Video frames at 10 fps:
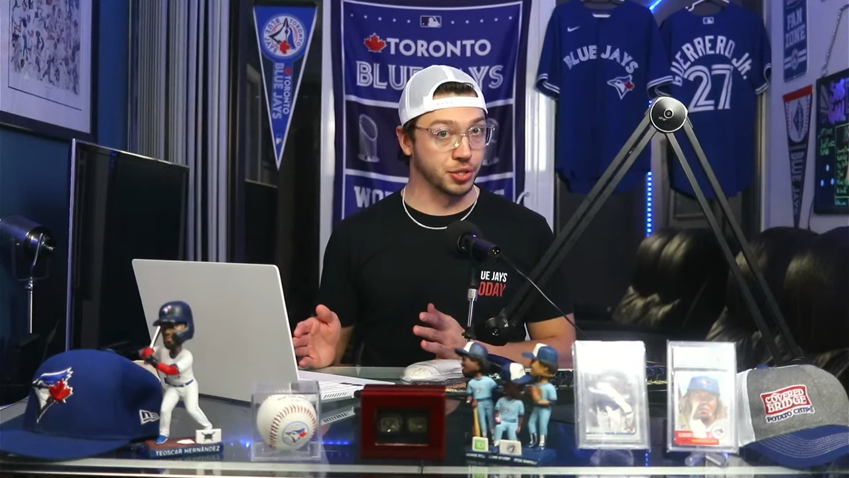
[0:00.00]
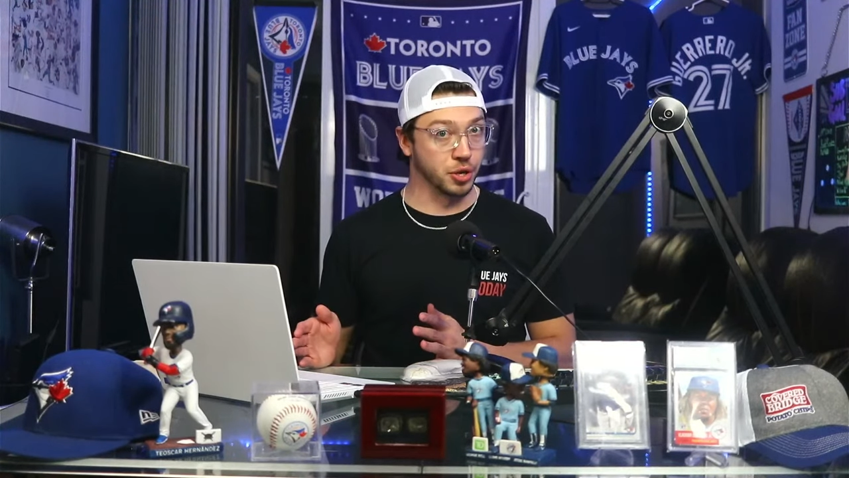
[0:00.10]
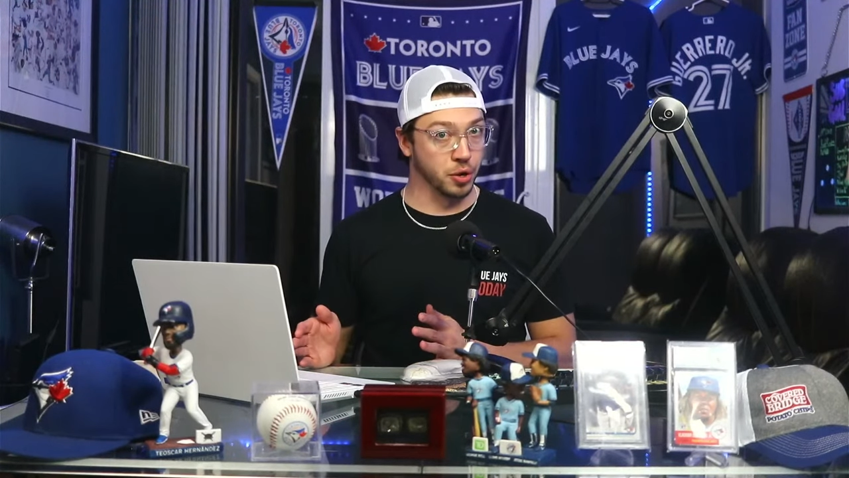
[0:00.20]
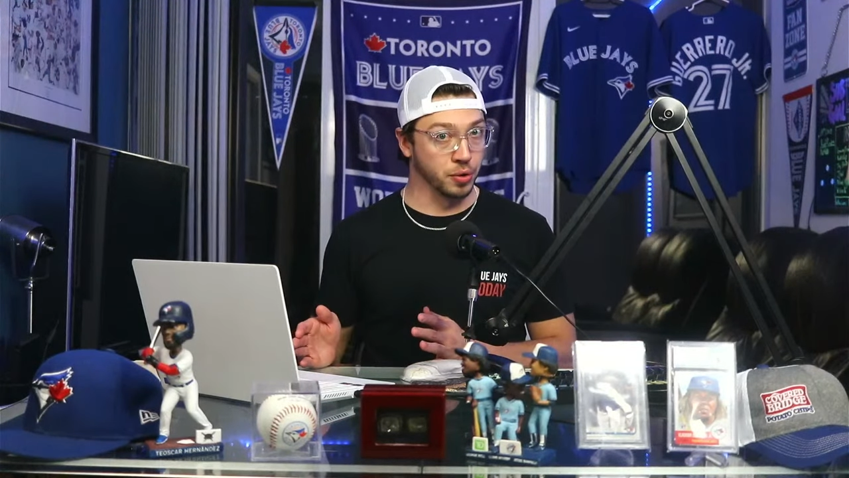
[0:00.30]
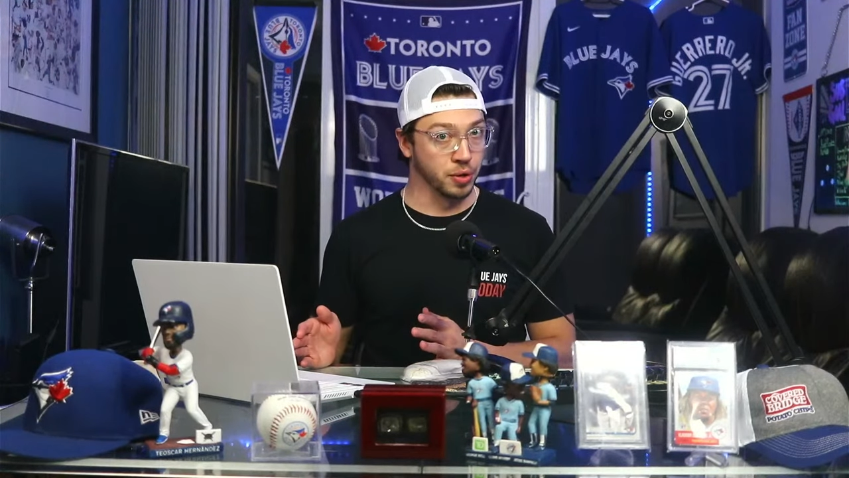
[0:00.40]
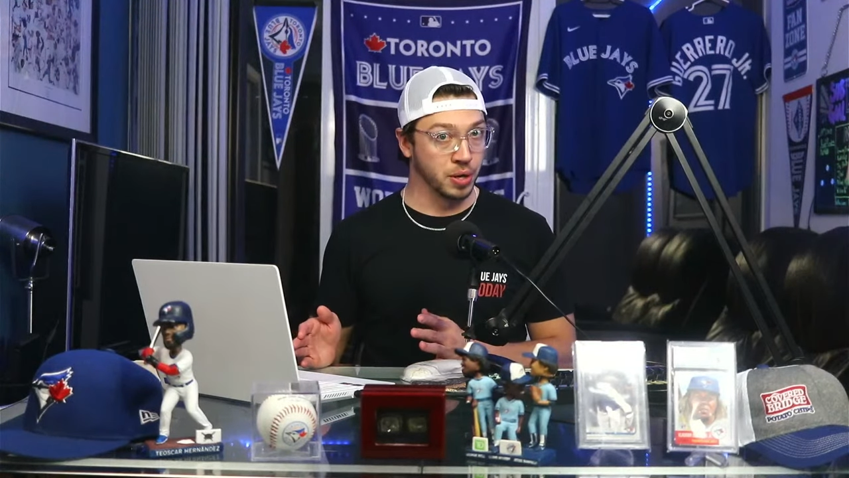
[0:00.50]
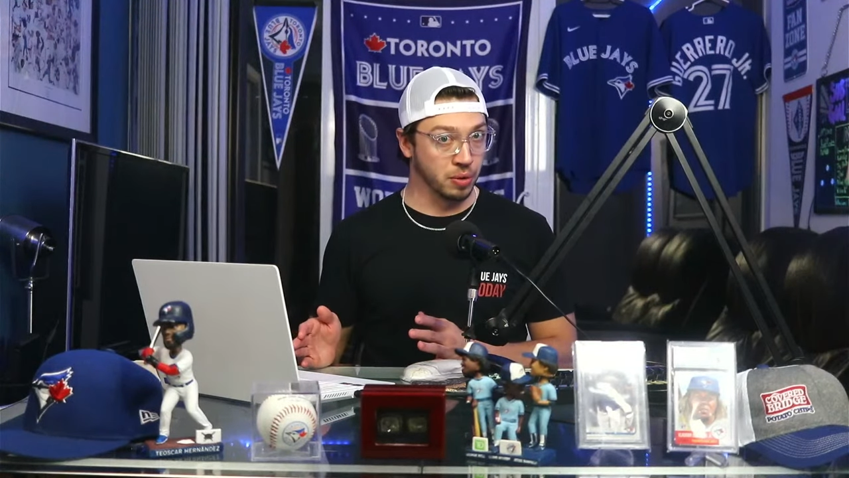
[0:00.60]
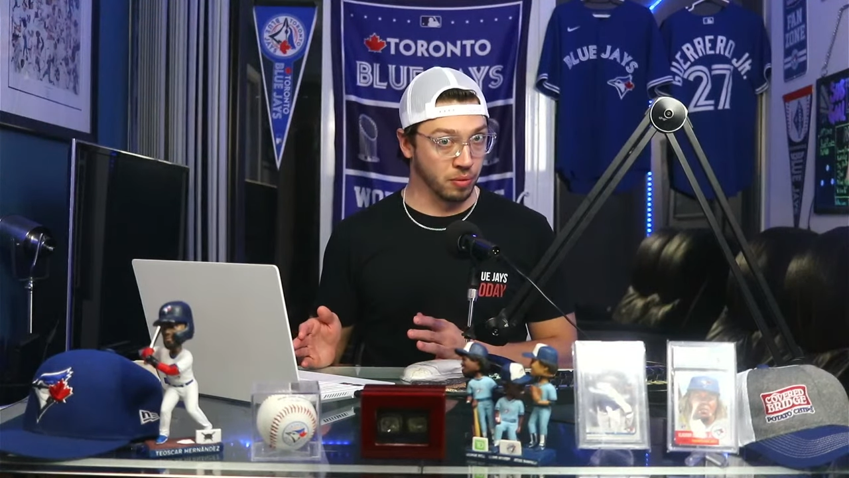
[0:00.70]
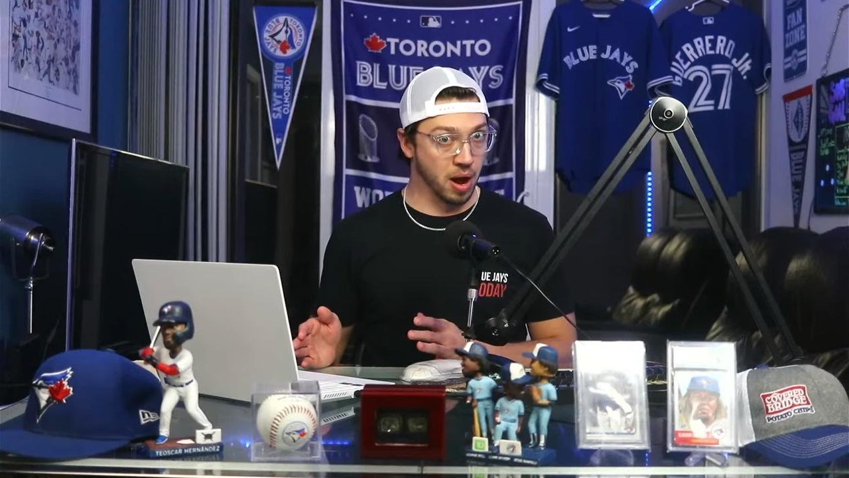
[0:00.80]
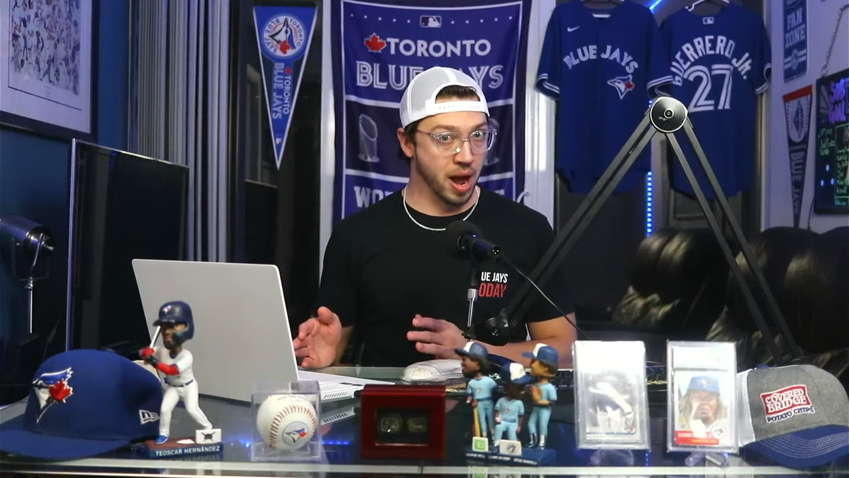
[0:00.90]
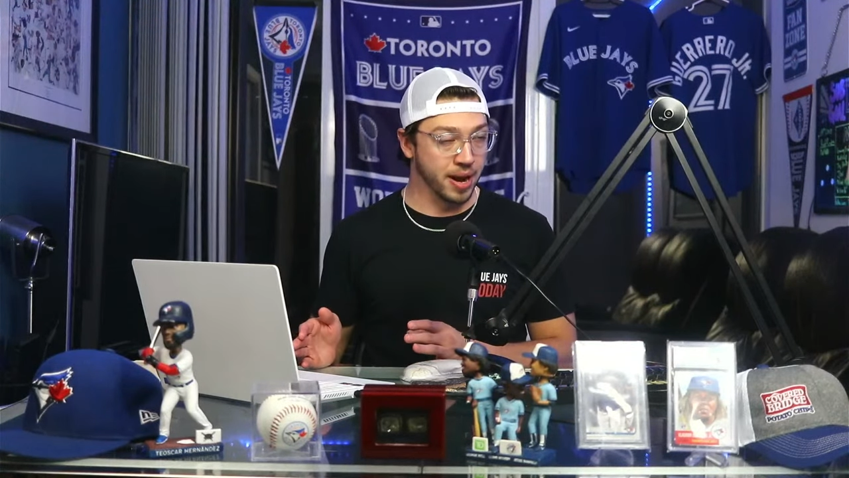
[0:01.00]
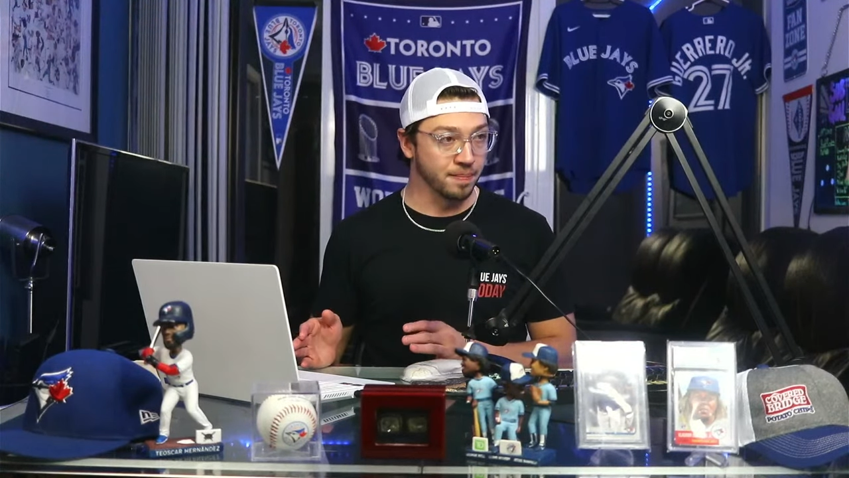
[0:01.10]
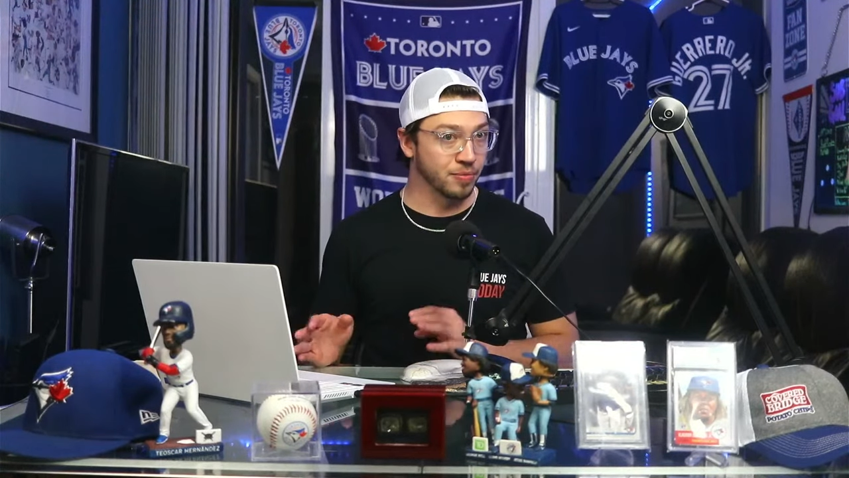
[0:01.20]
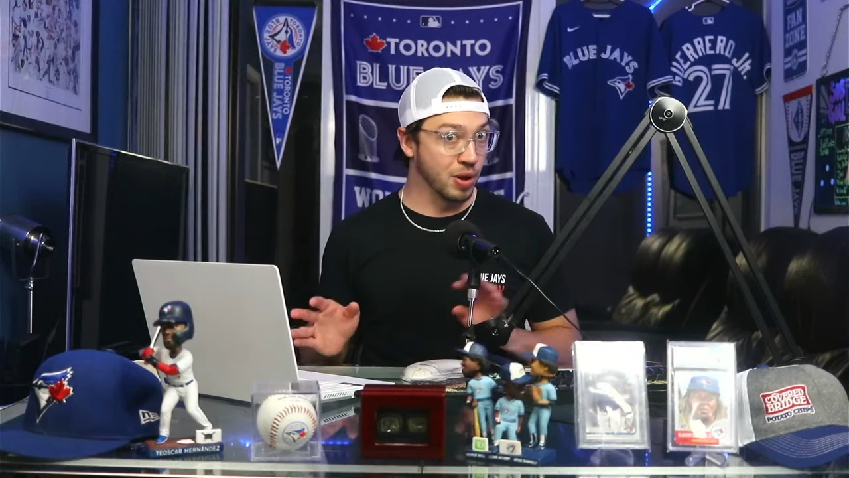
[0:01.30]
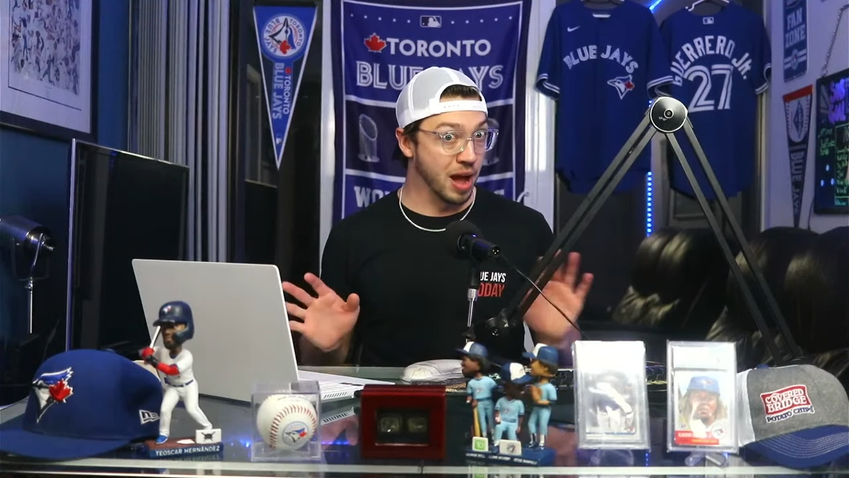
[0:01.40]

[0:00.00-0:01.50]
soon, right?